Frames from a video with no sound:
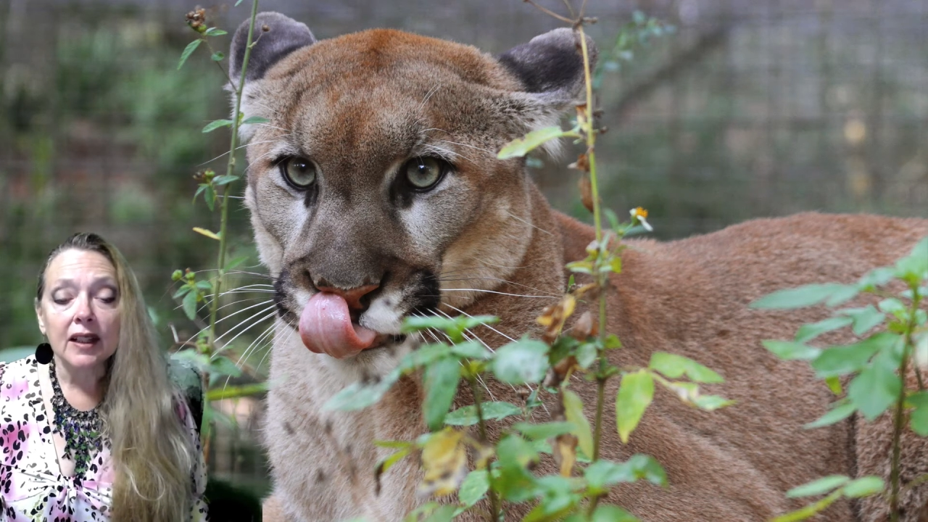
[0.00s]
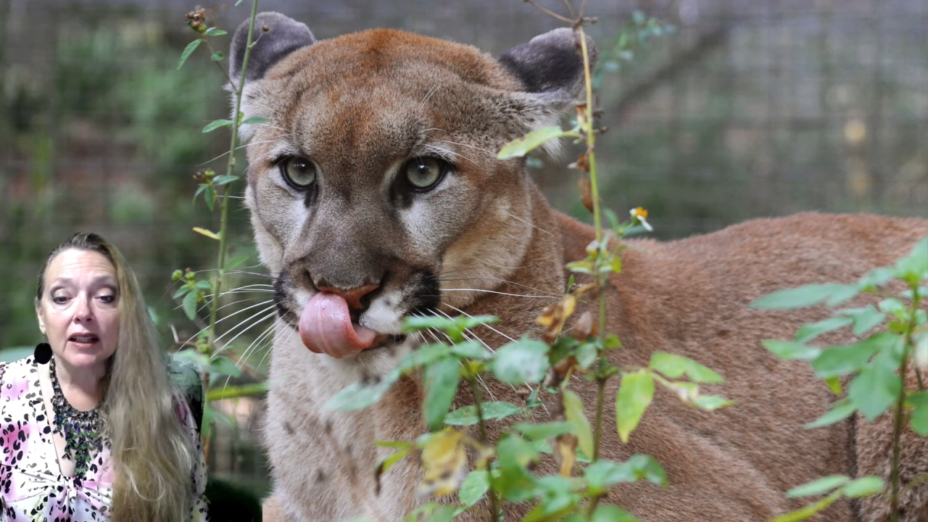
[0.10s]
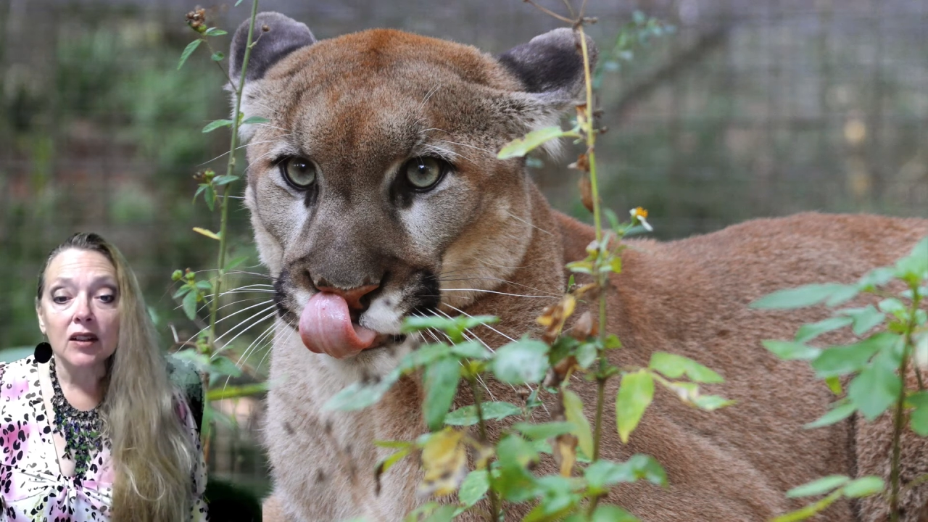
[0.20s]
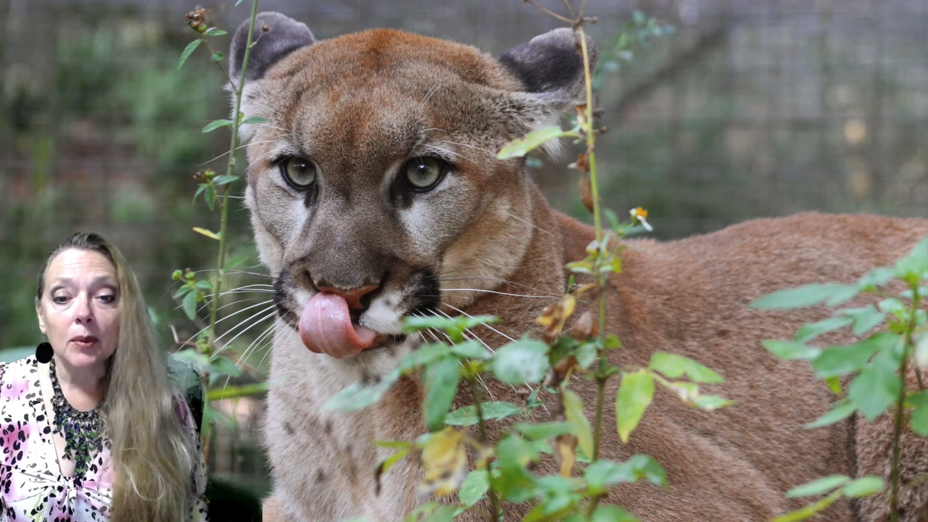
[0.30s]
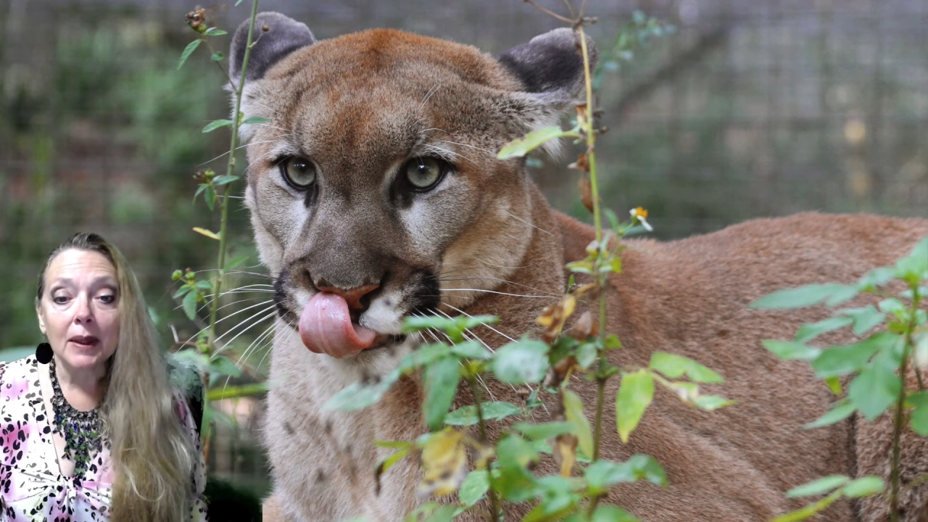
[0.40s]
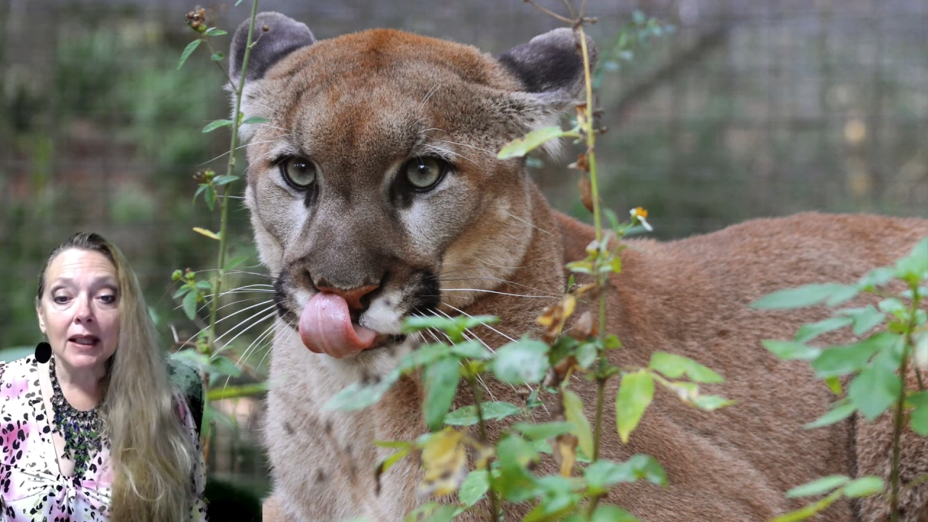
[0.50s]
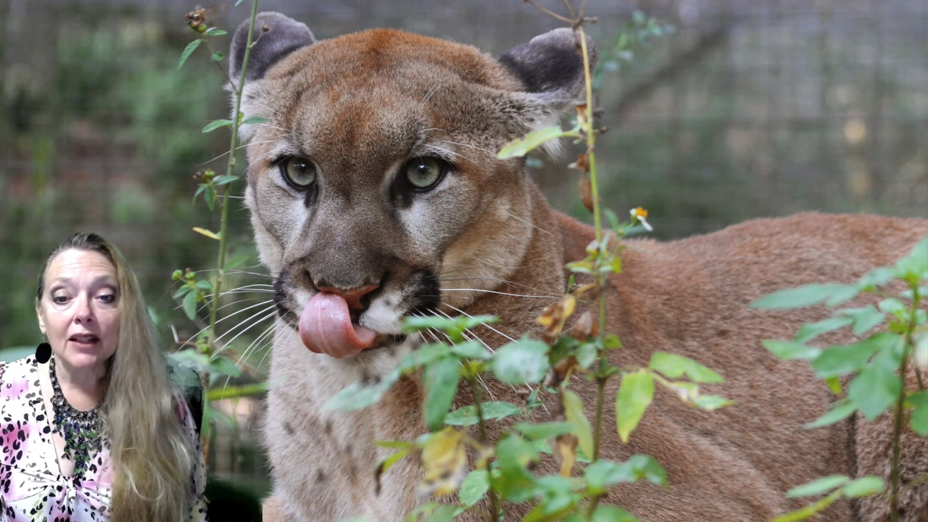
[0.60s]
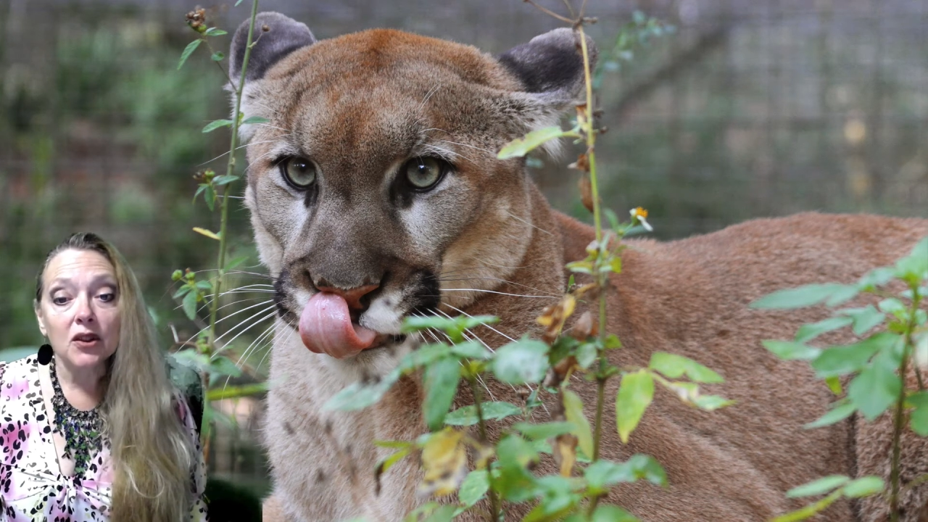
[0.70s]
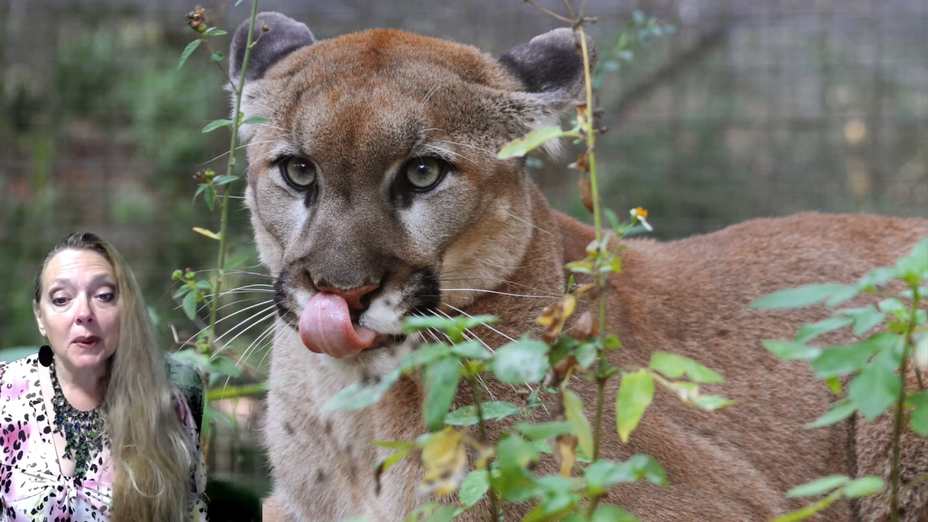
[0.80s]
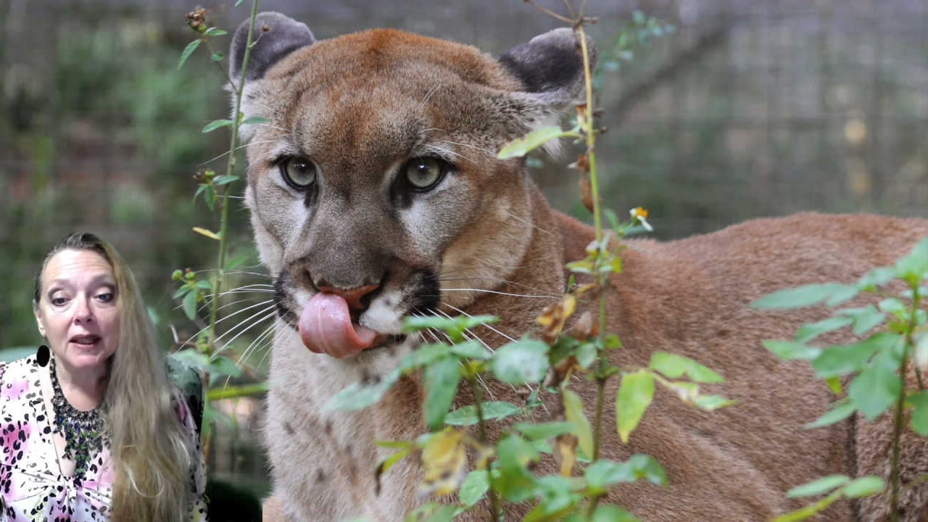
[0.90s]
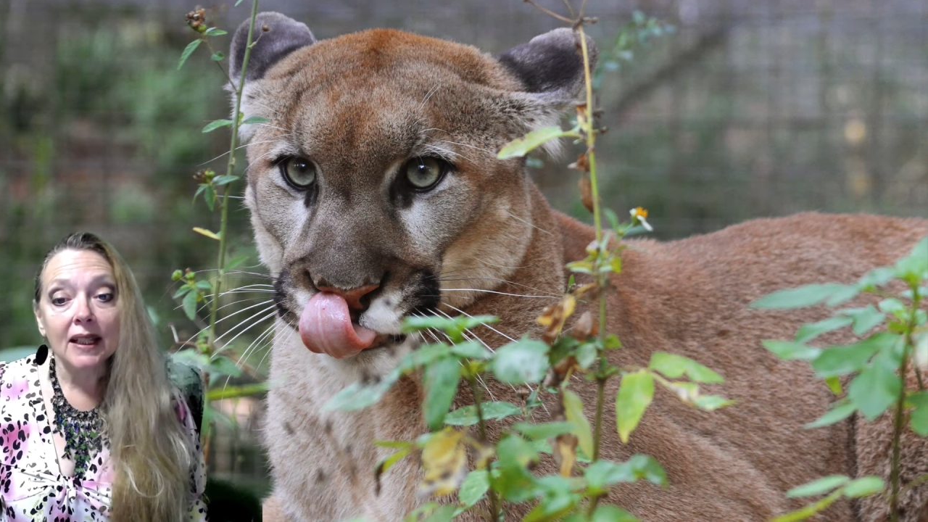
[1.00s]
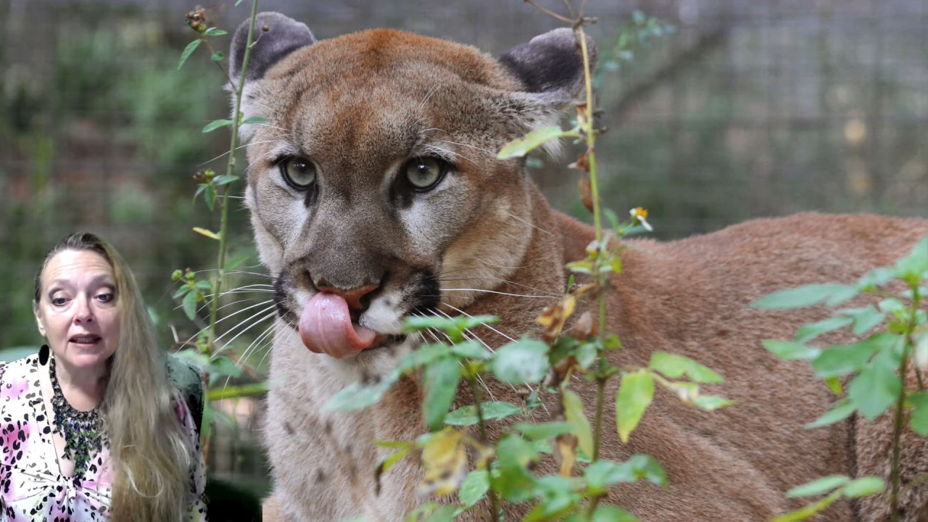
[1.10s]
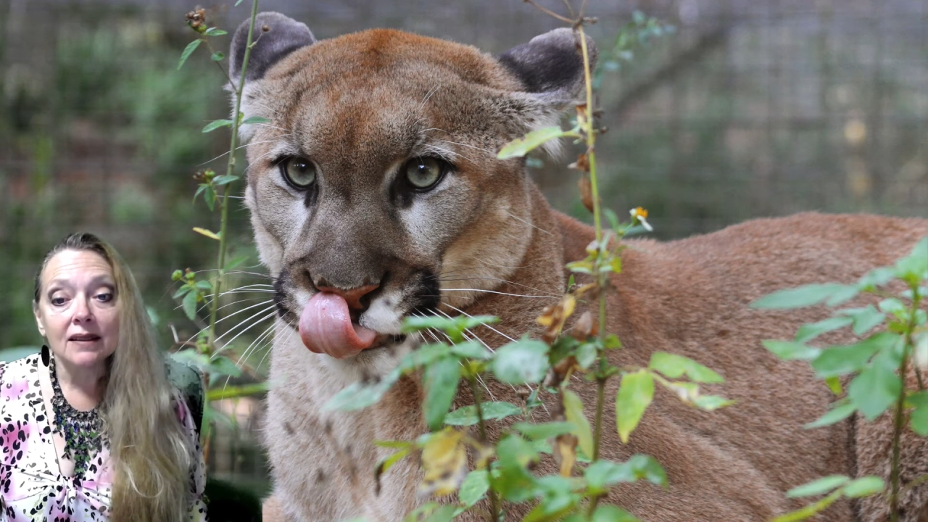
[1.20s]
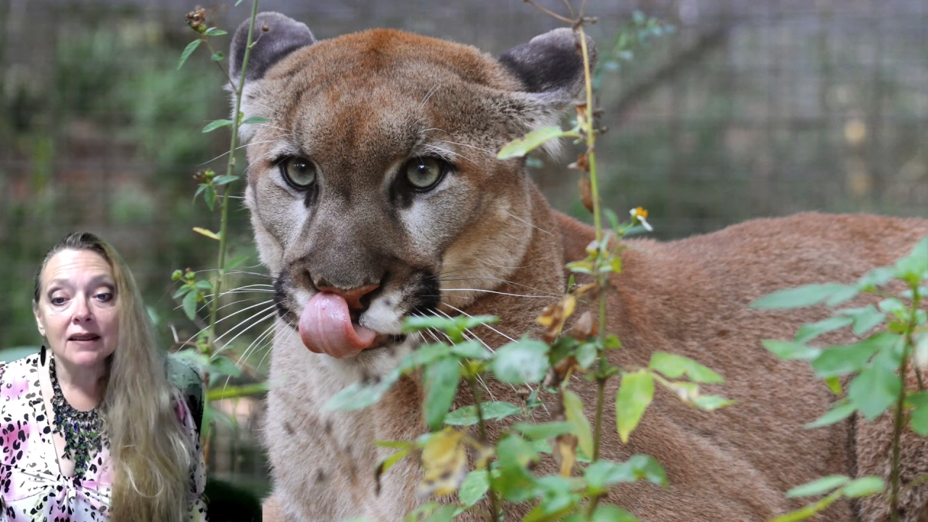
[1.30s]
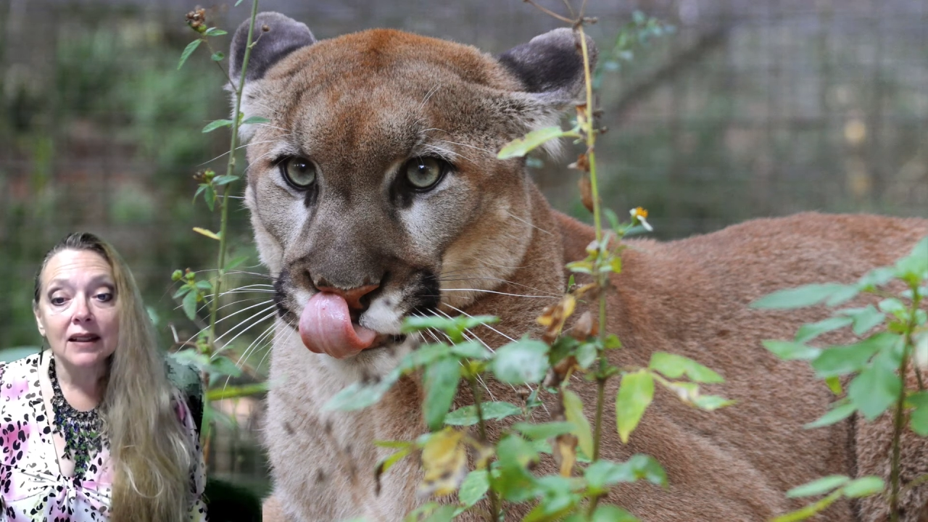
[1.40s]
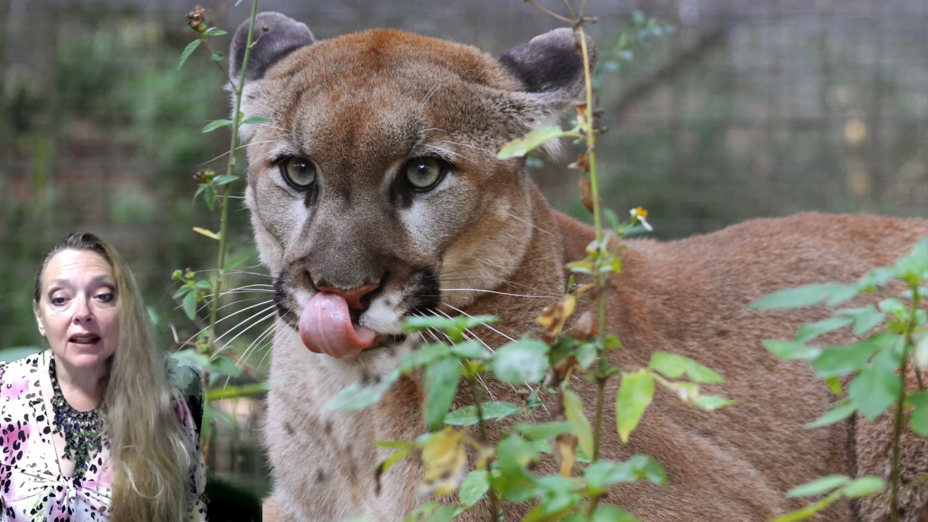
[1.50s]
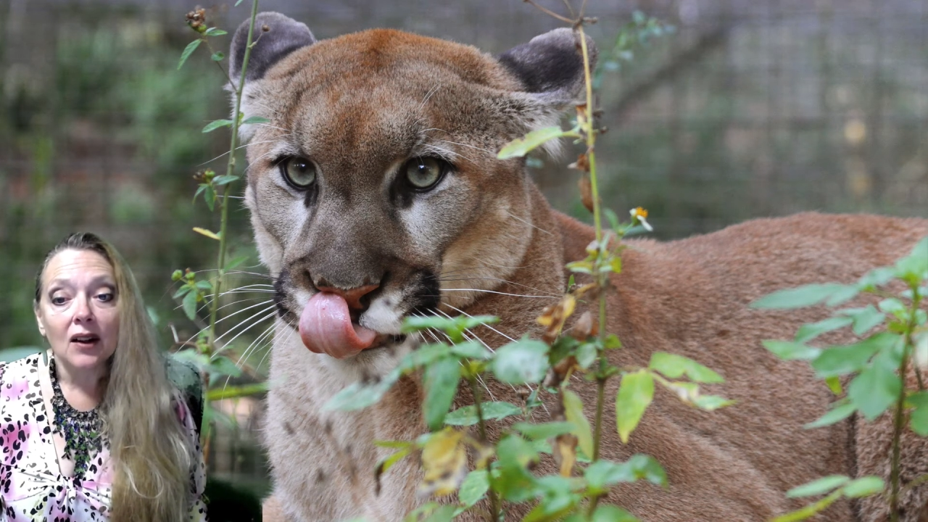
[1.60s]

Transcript: got to spend lunch with the kittens and